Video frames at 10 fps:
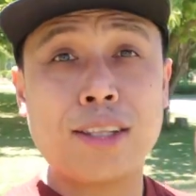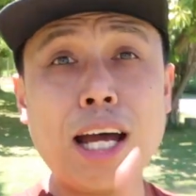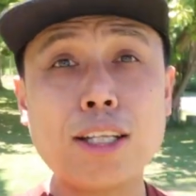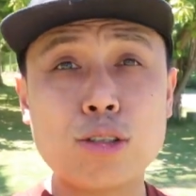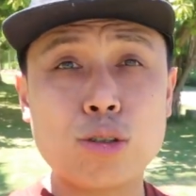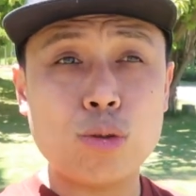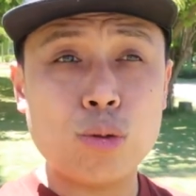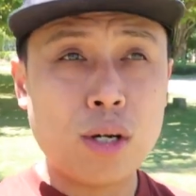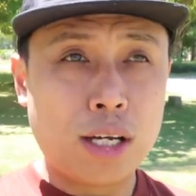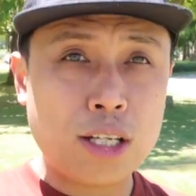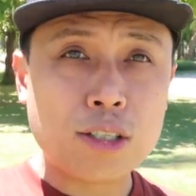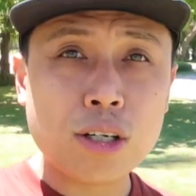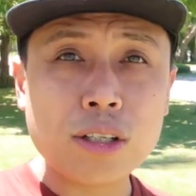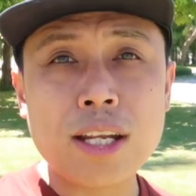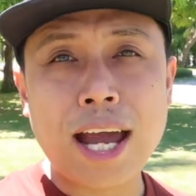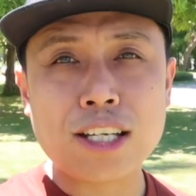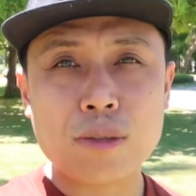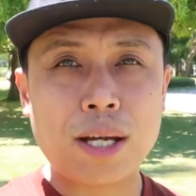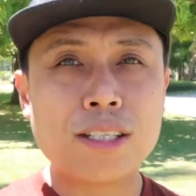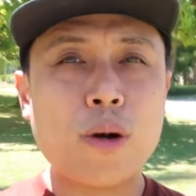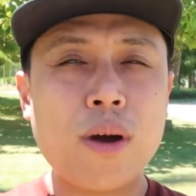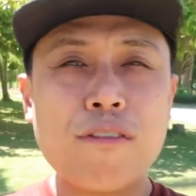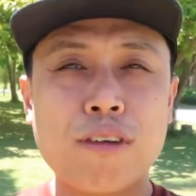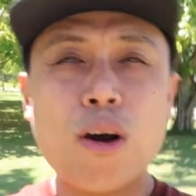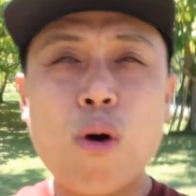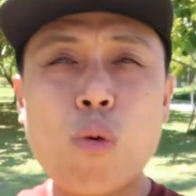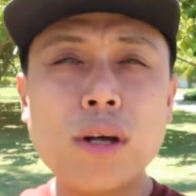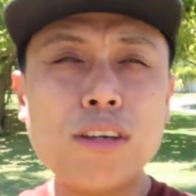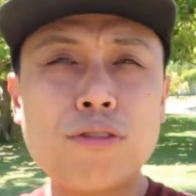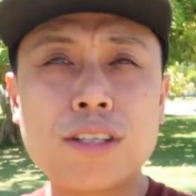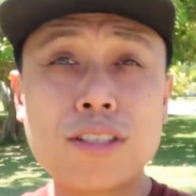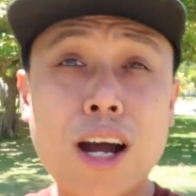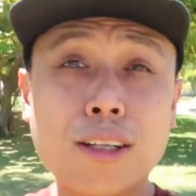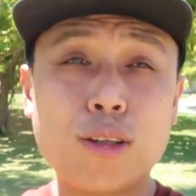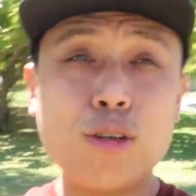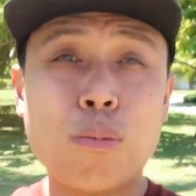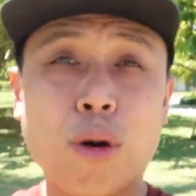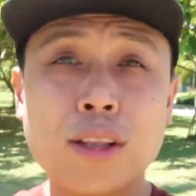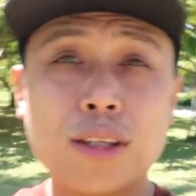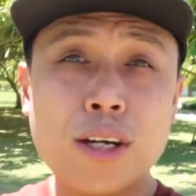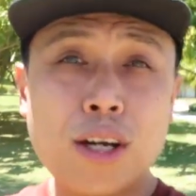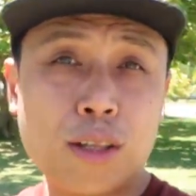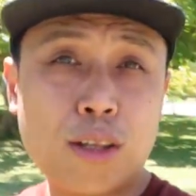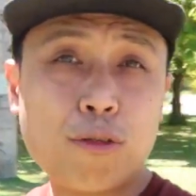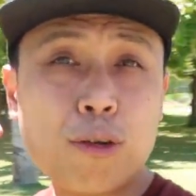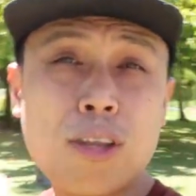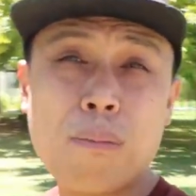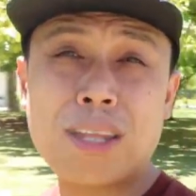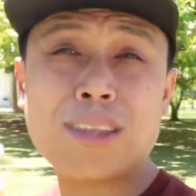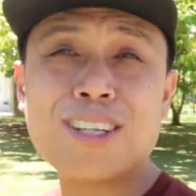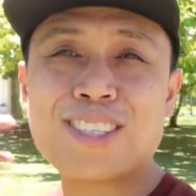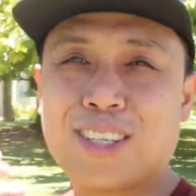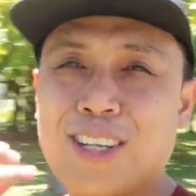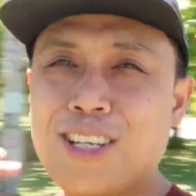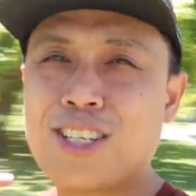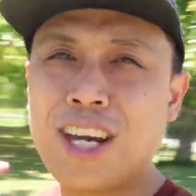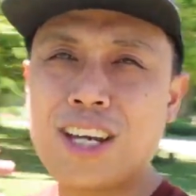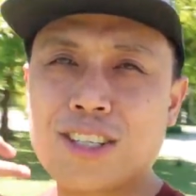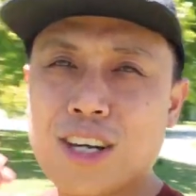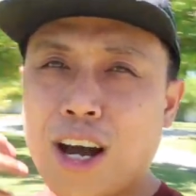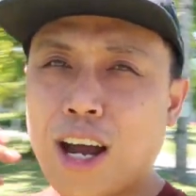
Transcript: That's true in certain aspects. However, what if the stock that you bought, the fundamentals suddenly change?